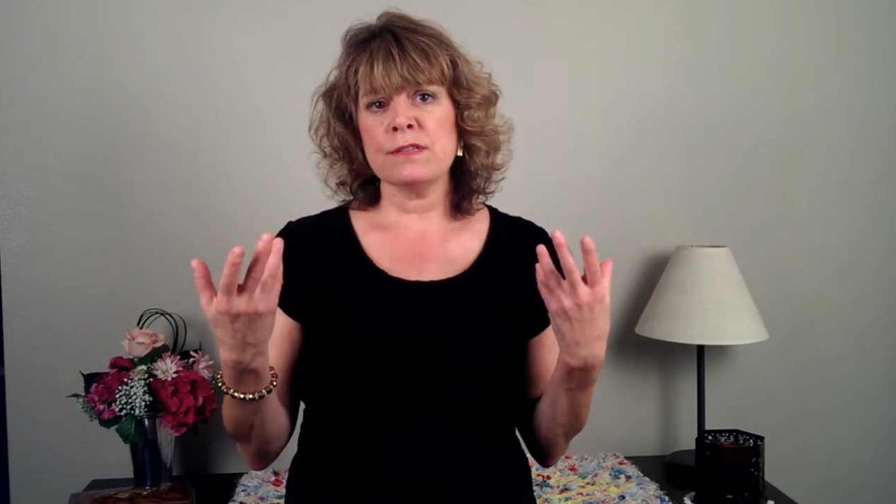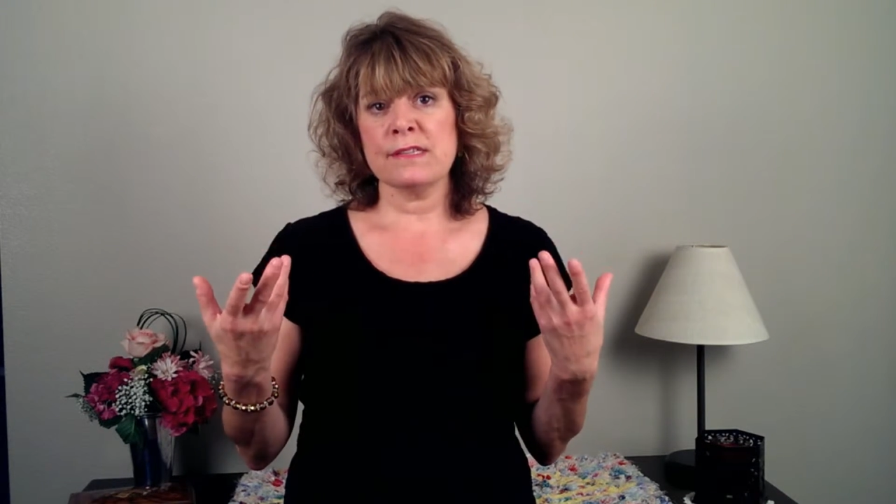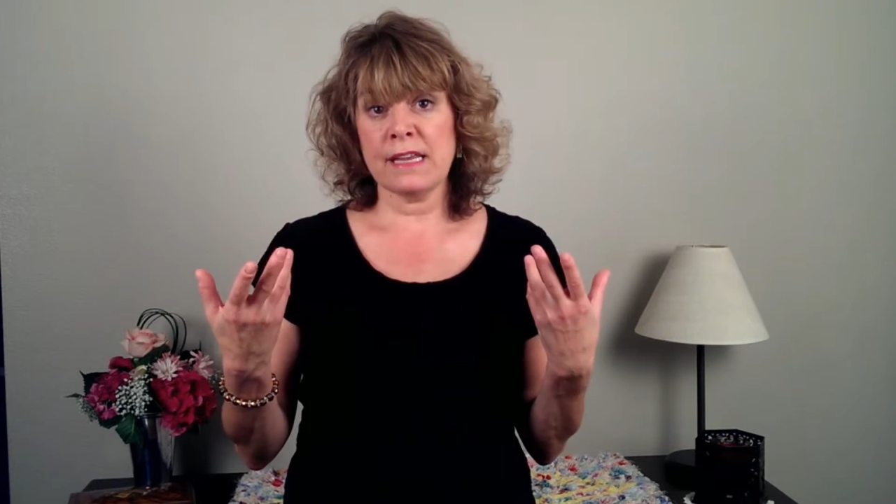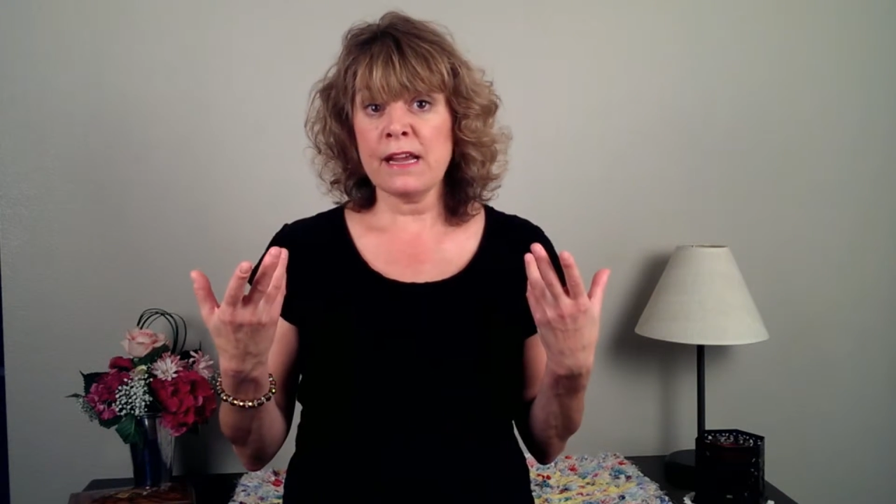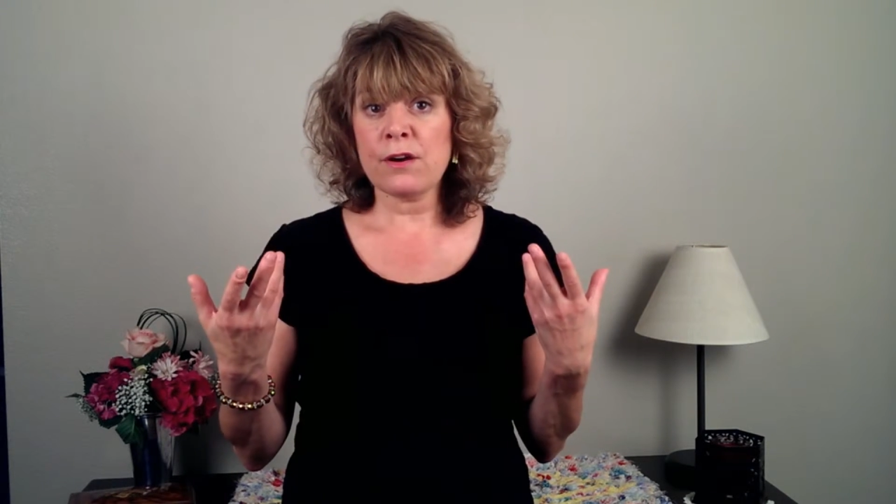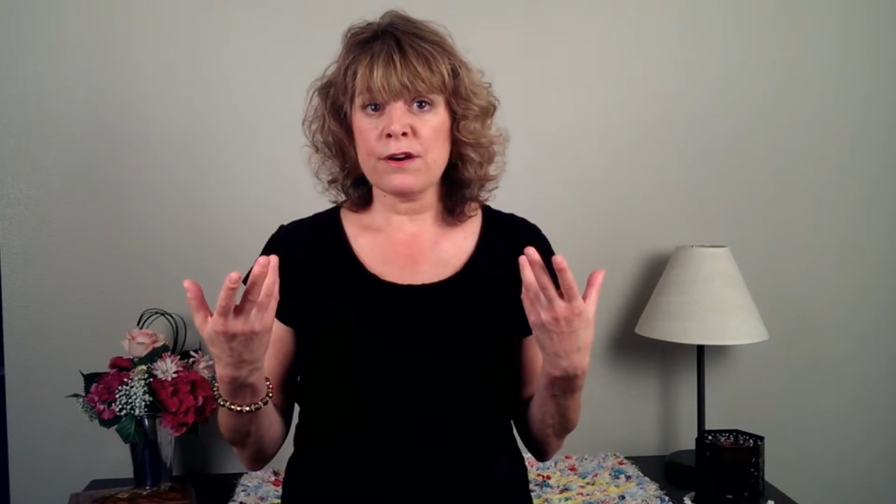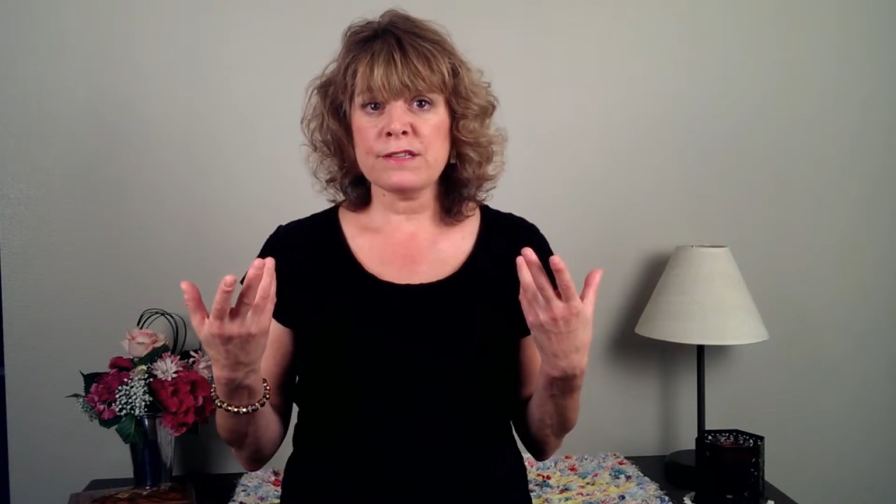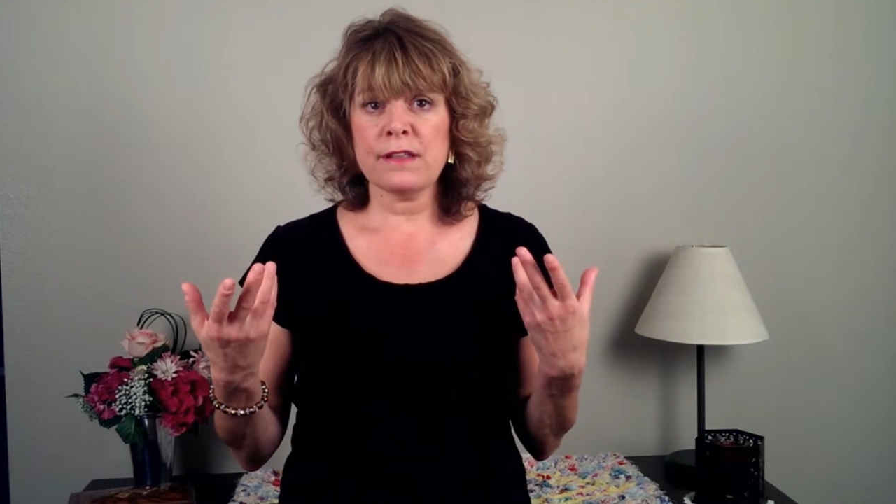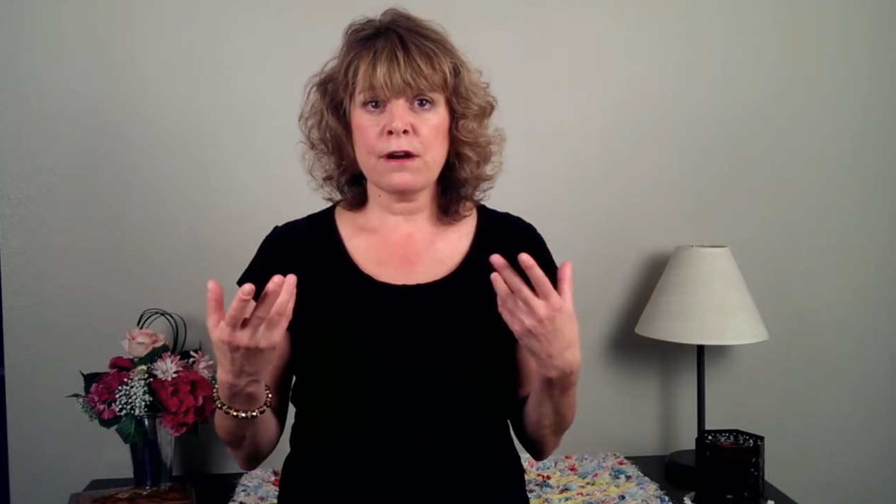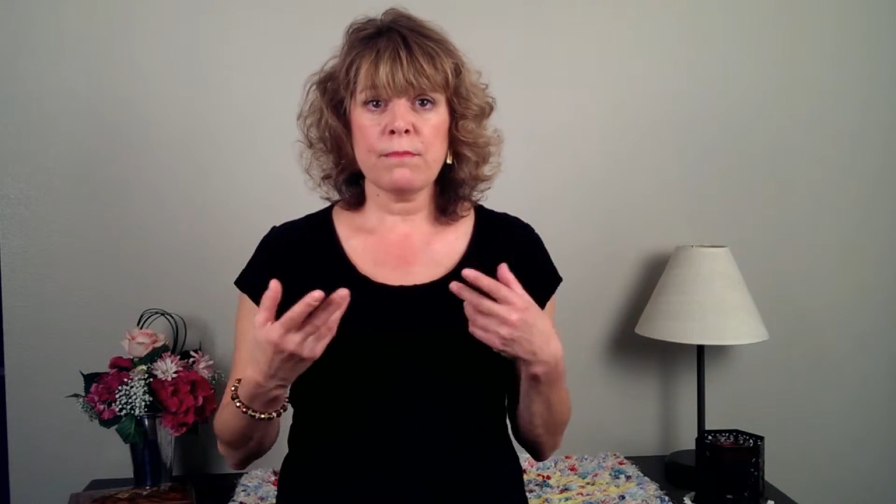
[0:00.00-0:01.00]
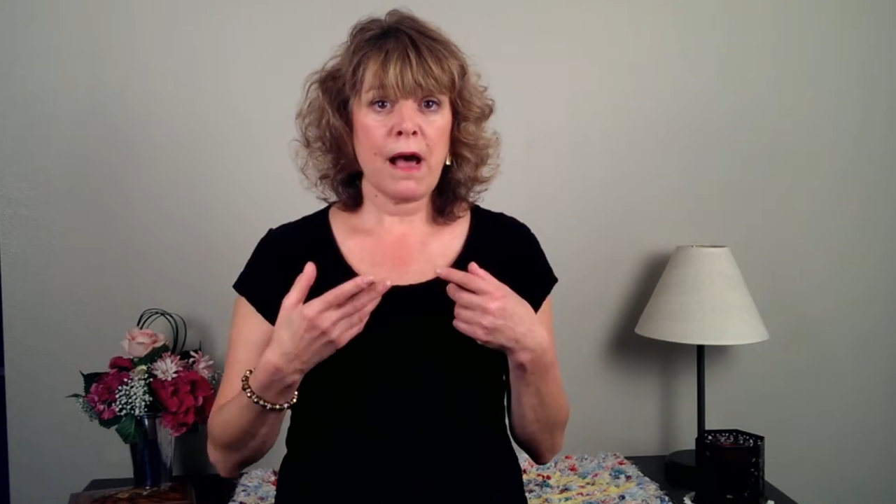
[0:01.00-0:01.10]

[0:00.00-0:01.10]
singers that are